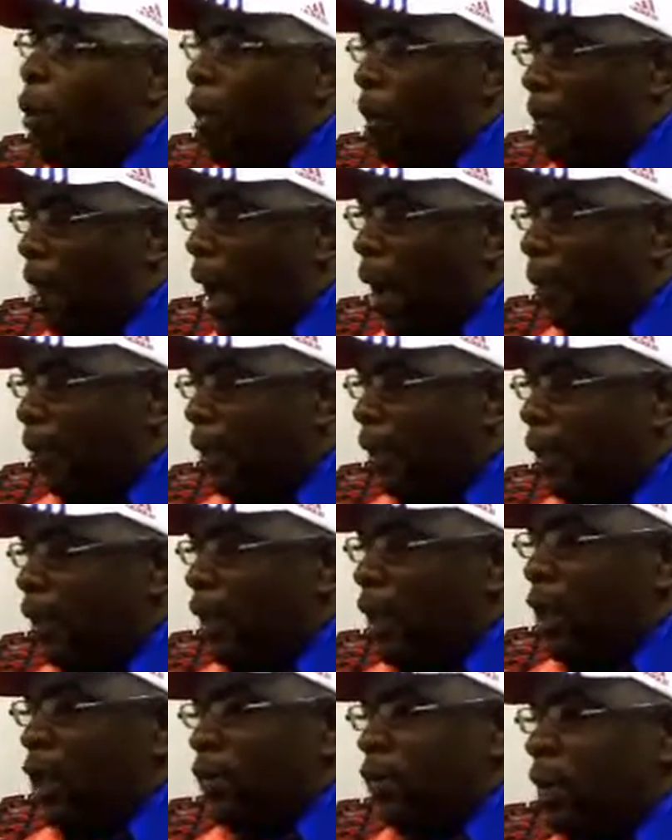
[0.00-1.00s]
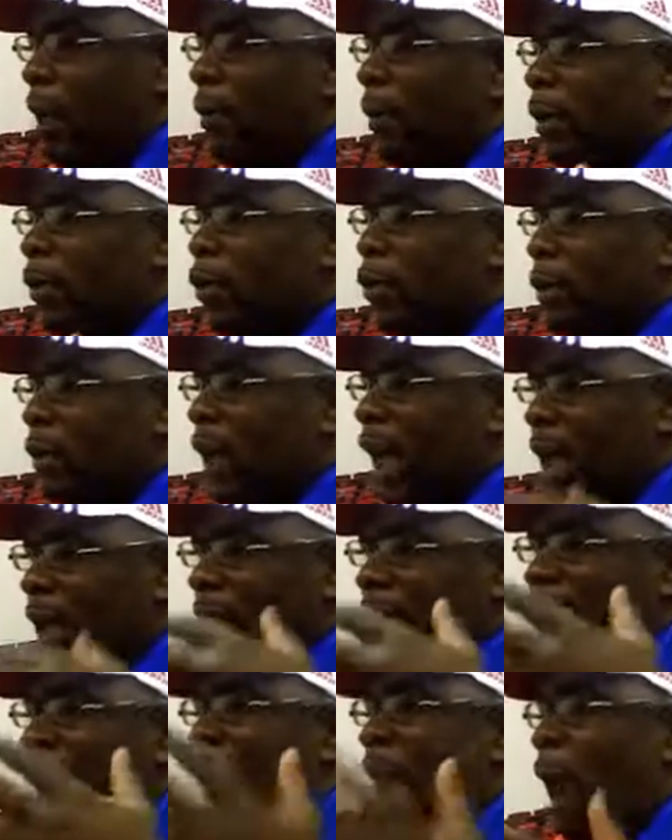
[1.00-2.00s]
more about me. So I'm going to do like
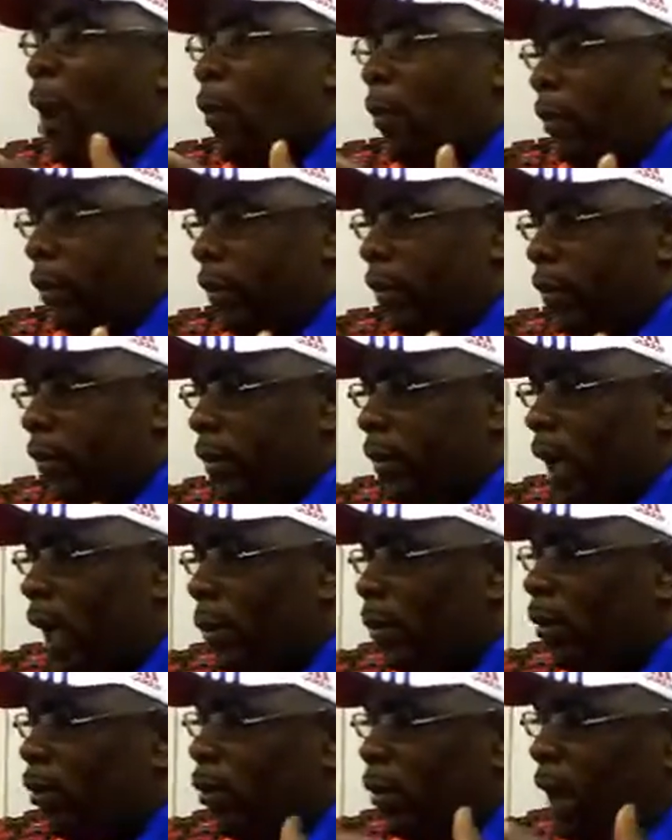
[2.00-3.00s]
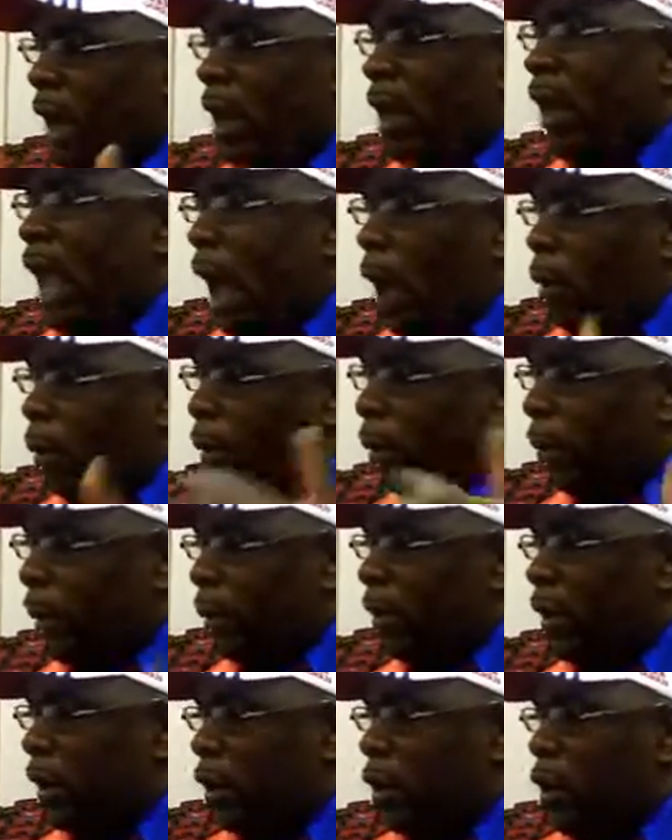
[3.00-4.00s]
an hour where
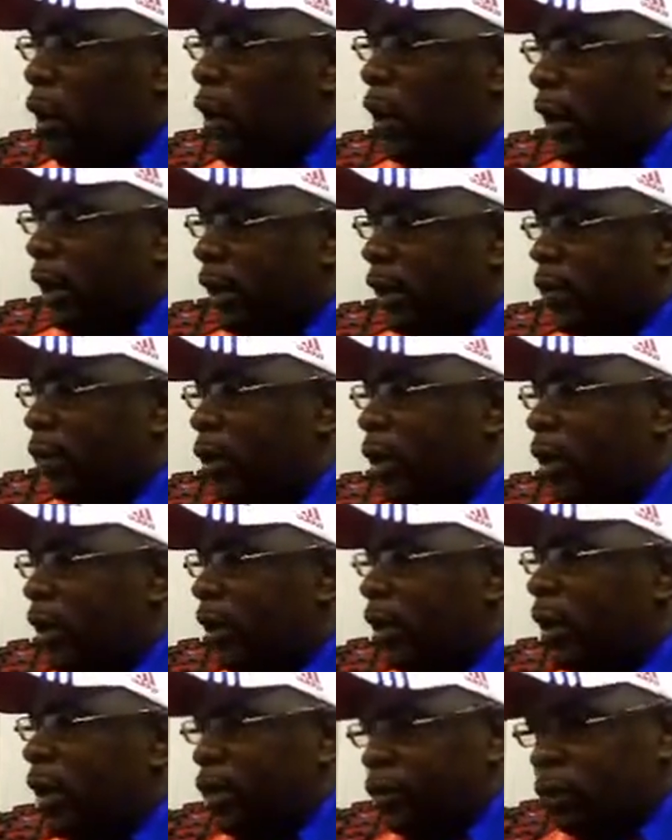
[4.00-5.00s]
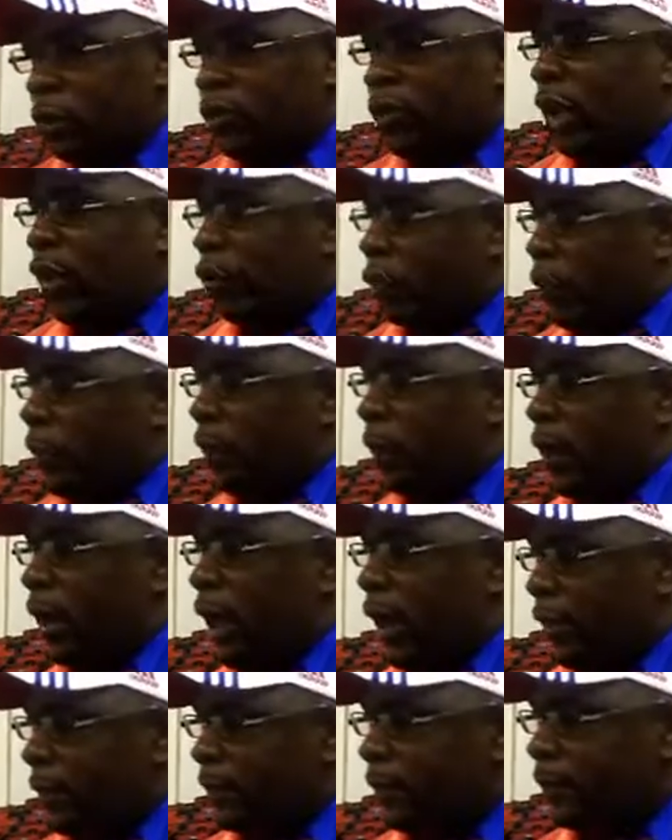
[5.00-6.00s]
people can call in and talk. So stay tuned for
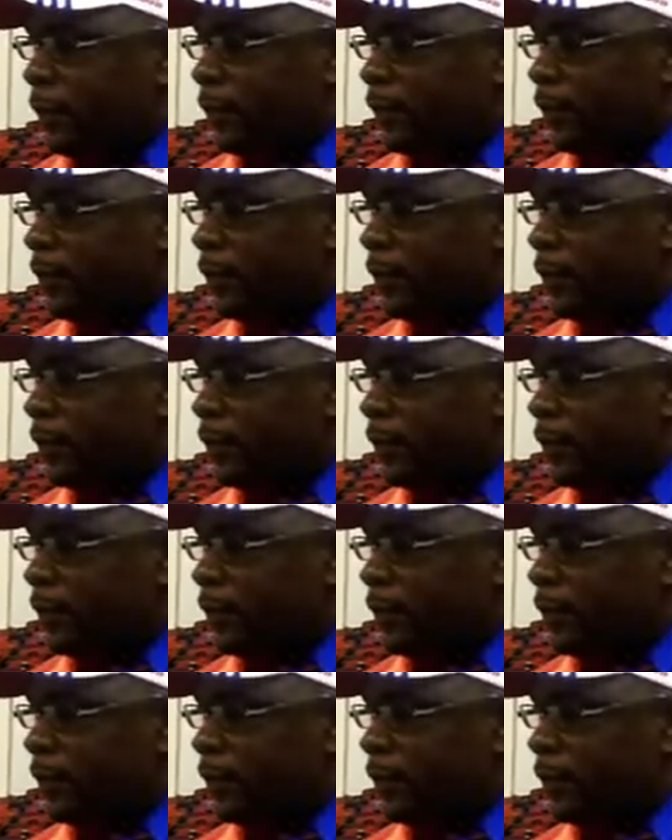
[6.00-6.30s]
that.